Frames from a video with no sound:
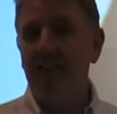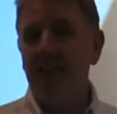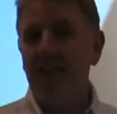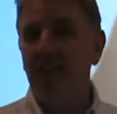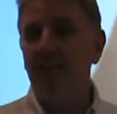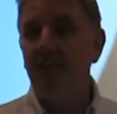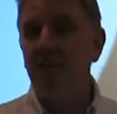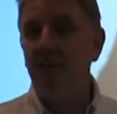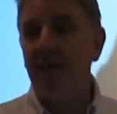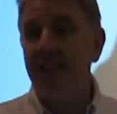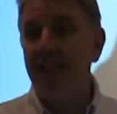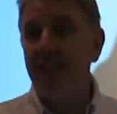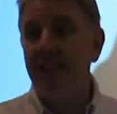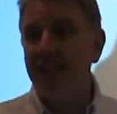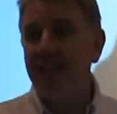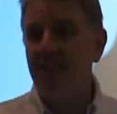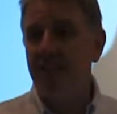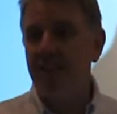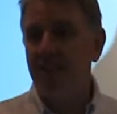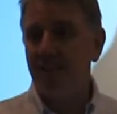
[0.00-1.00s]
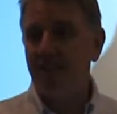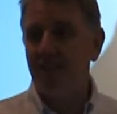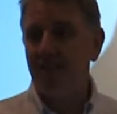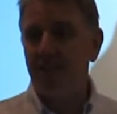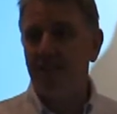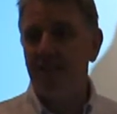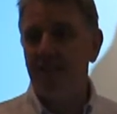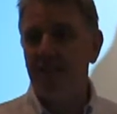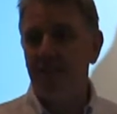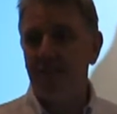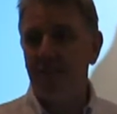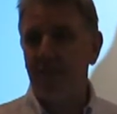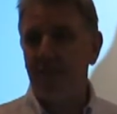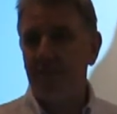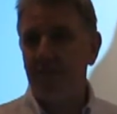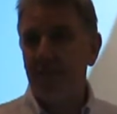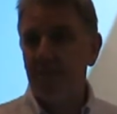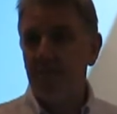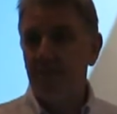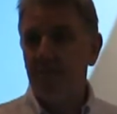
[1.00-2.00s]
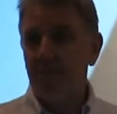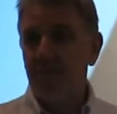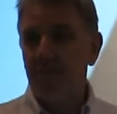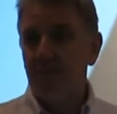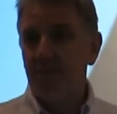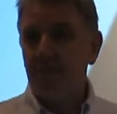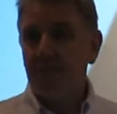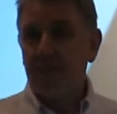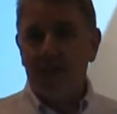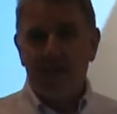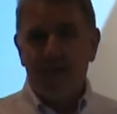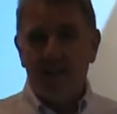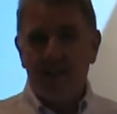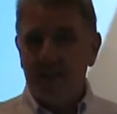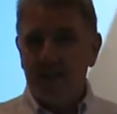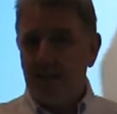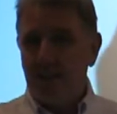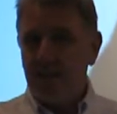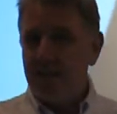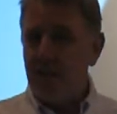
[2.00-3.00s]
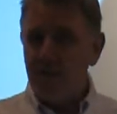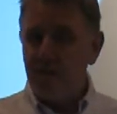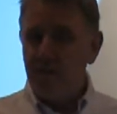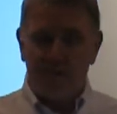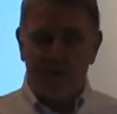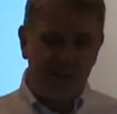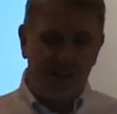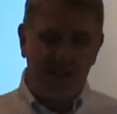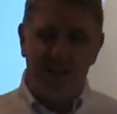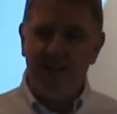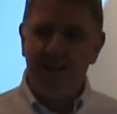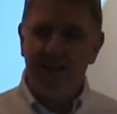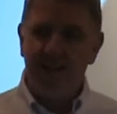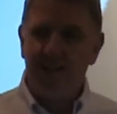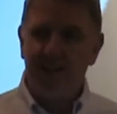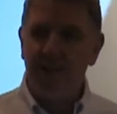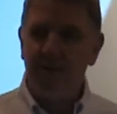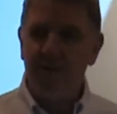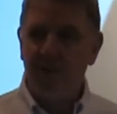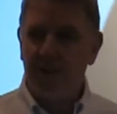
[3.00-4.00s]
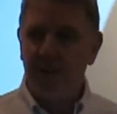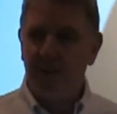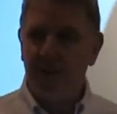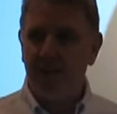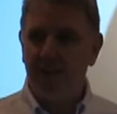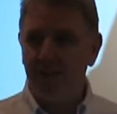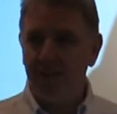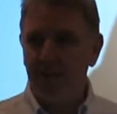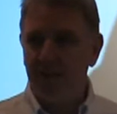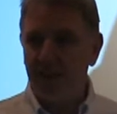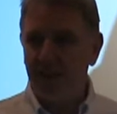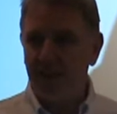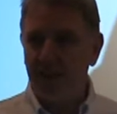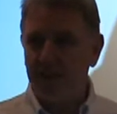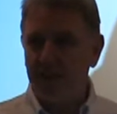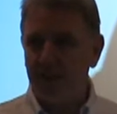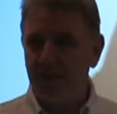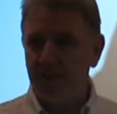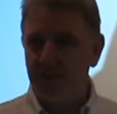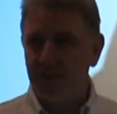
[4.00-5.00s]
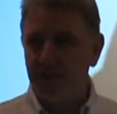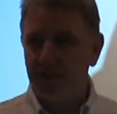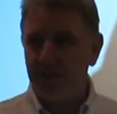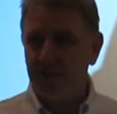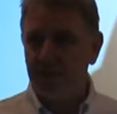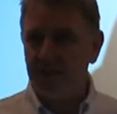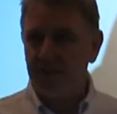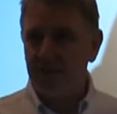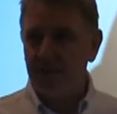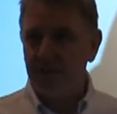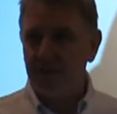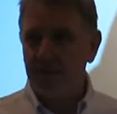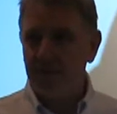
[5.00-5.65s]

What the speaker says: the individualization of assessment. Exam boards can't deal with individualized assessment.